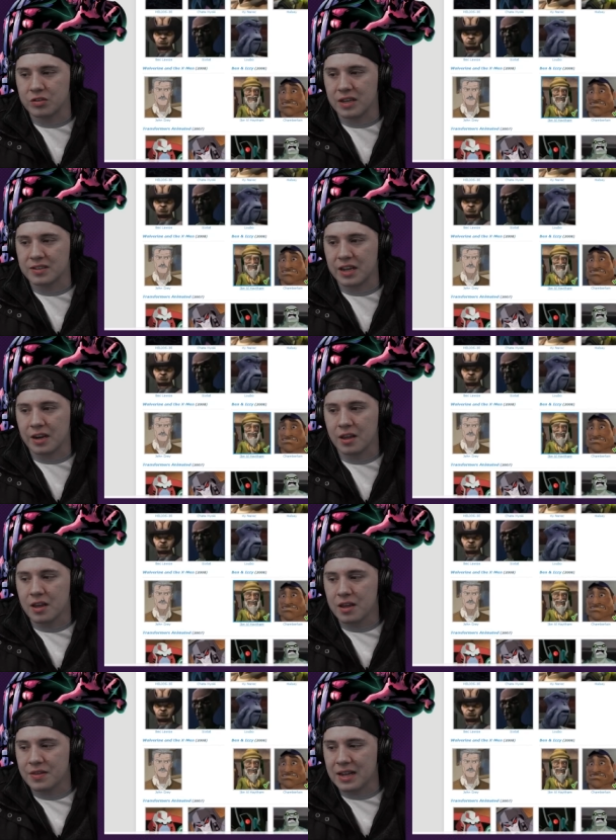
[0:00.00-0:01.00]
2008.
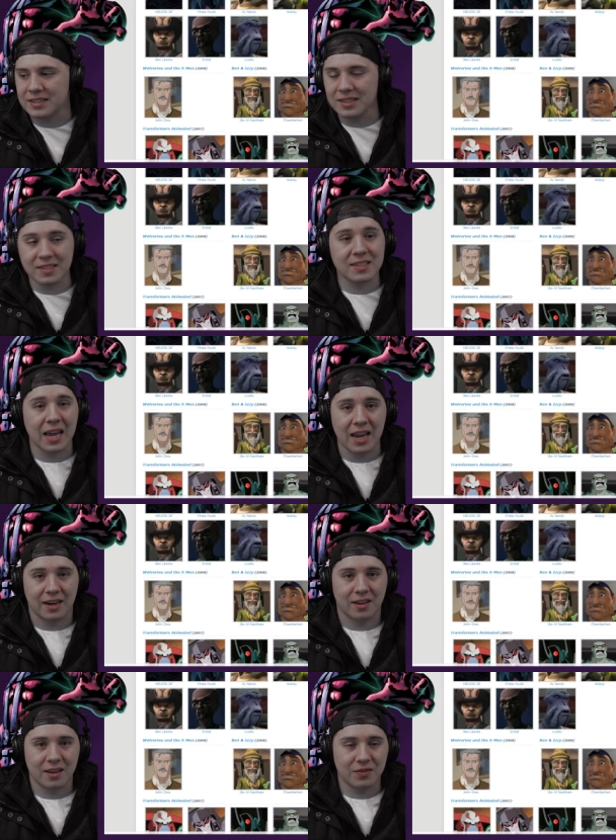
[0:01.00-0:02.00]
That's
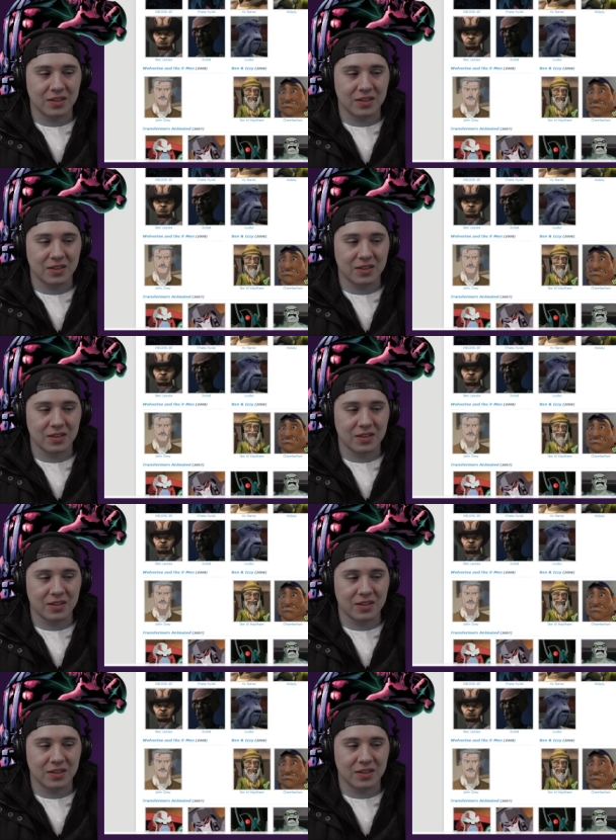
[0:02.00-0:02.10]
insane.